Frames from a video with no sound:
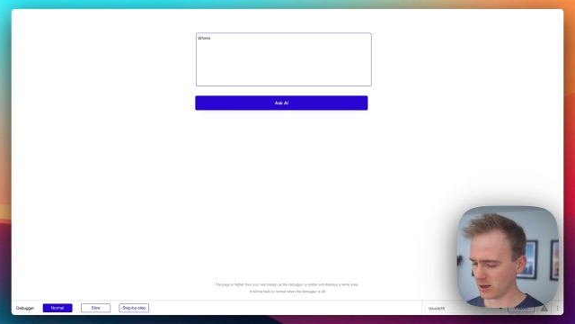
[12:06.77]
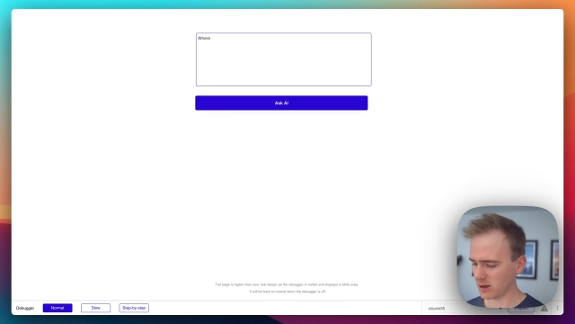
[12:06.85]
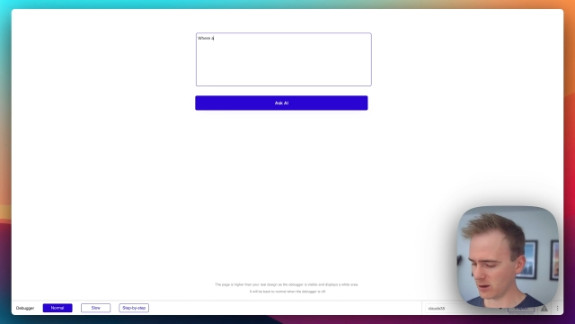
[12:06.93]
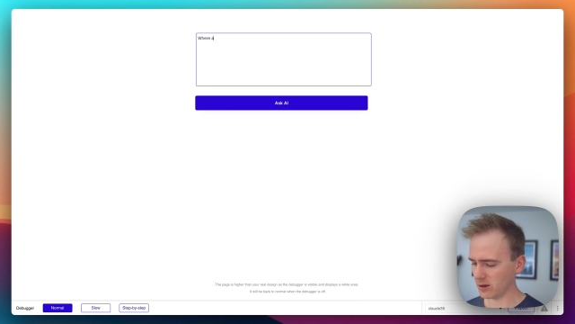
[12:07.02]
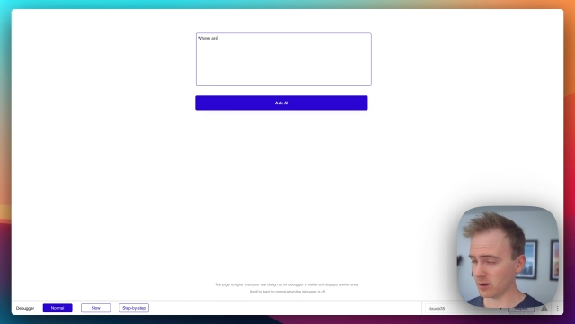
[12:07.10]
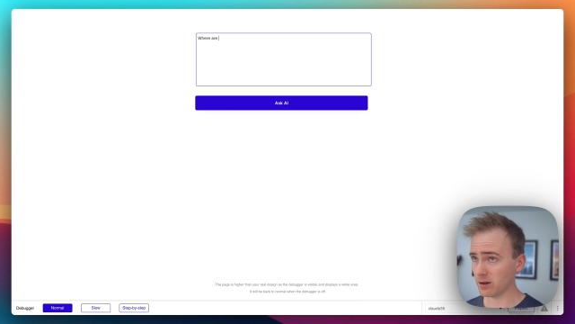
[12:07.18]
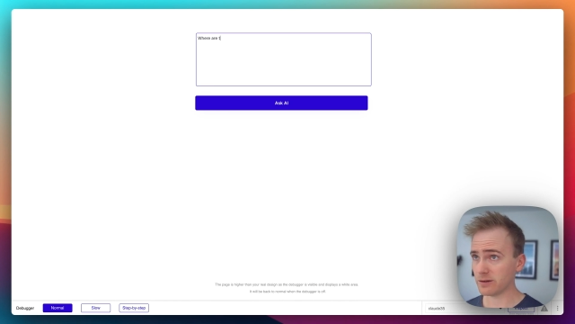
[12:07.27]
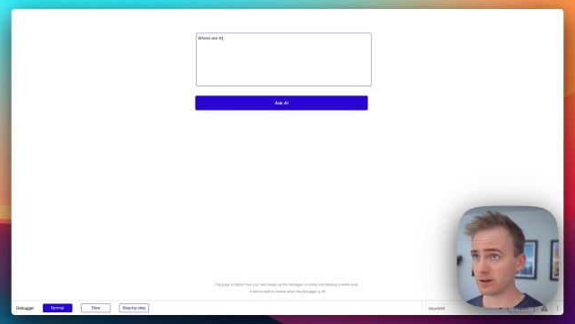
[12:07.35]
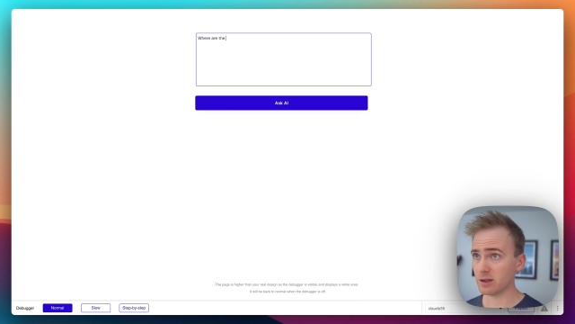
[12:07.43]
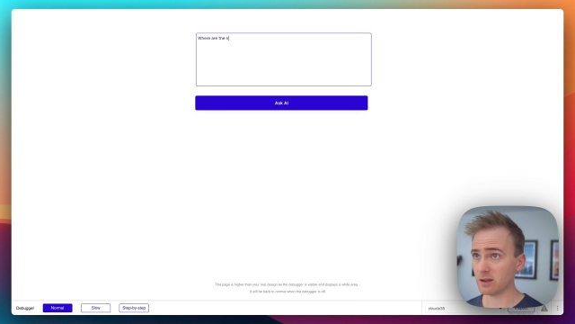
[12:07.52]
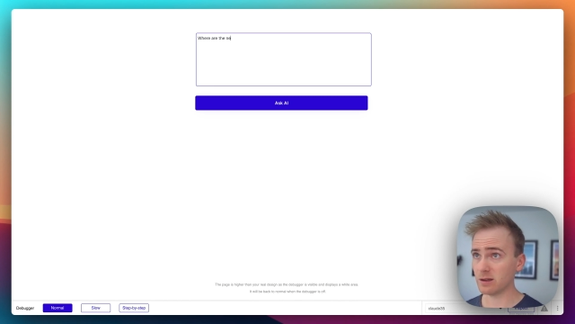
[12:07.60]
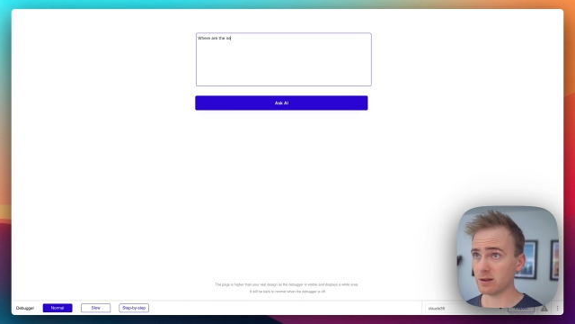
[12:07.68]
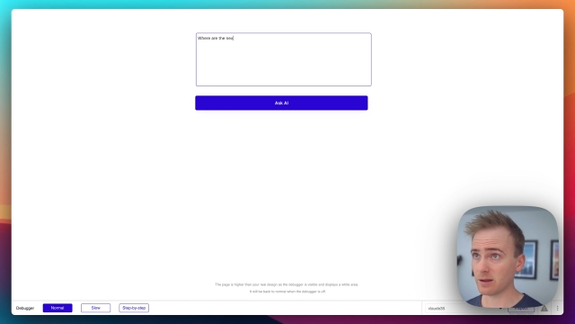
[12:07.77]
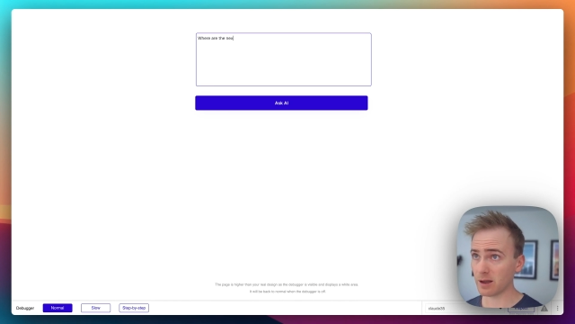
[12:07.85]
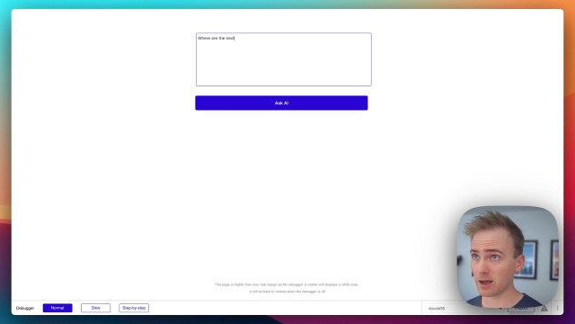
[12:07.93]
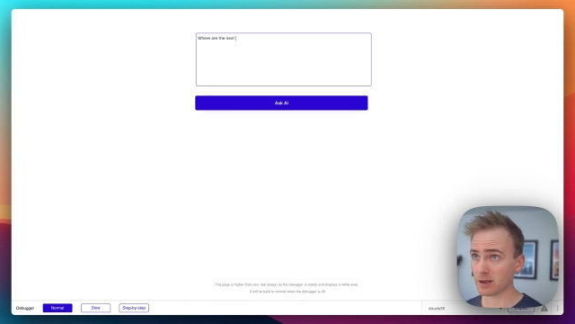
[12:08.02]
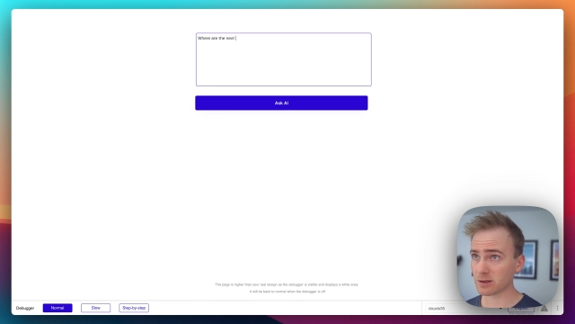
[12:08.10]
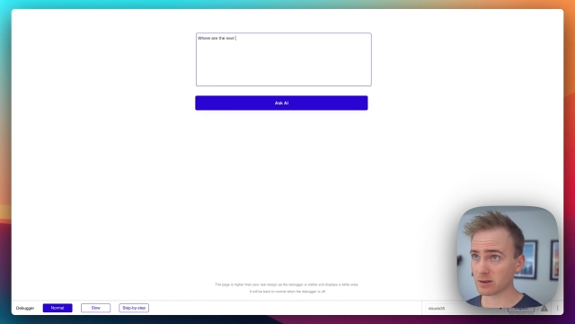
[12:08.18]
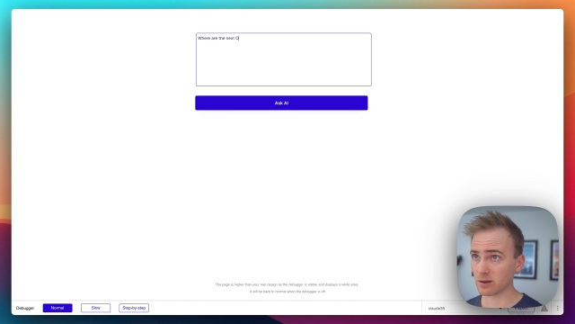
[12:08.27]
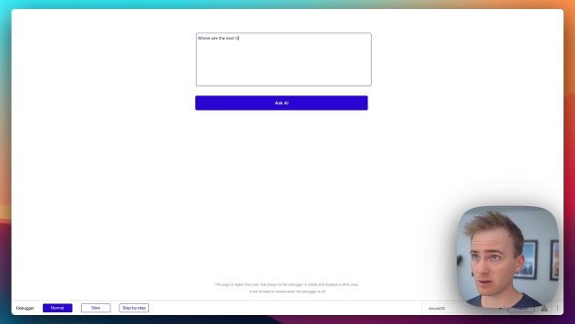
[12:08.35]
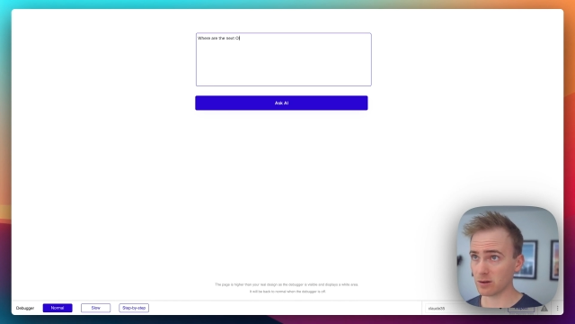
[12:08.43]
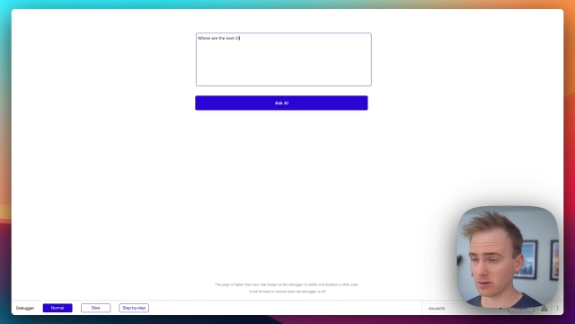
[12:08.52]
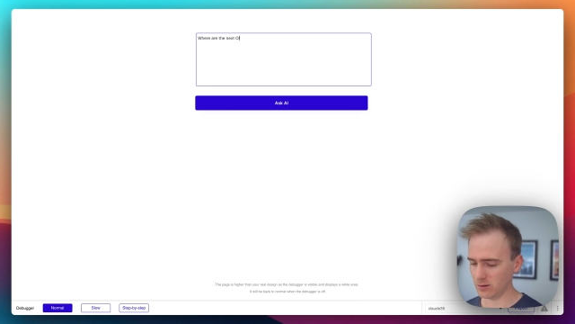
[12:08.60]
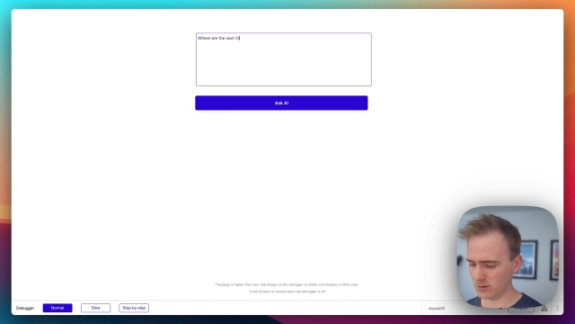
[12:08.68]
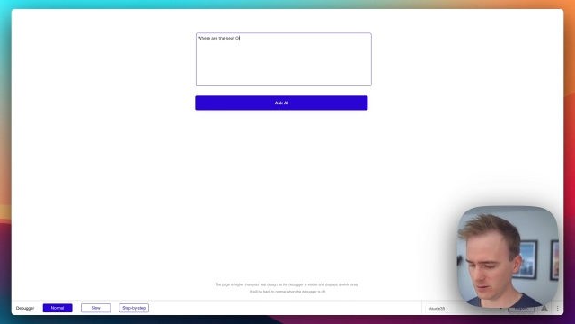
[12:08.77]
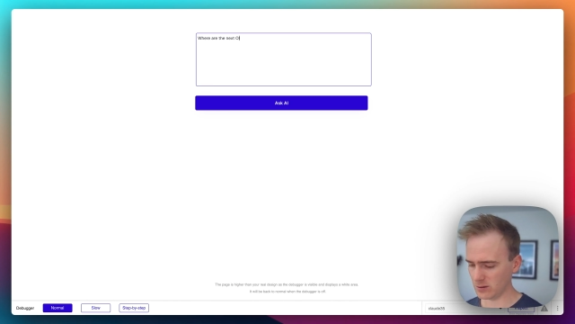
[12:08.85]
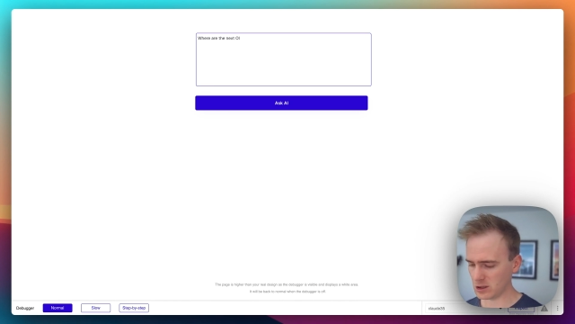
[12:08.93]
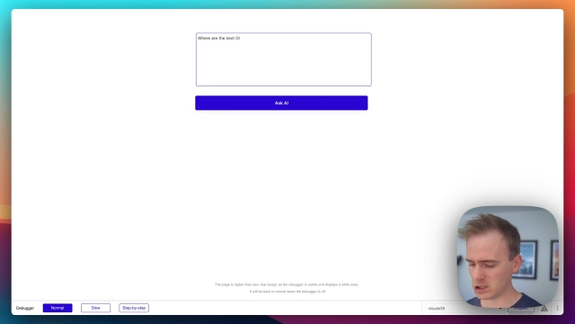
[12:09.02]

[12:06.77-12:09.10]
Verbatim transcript: are the next Olympic,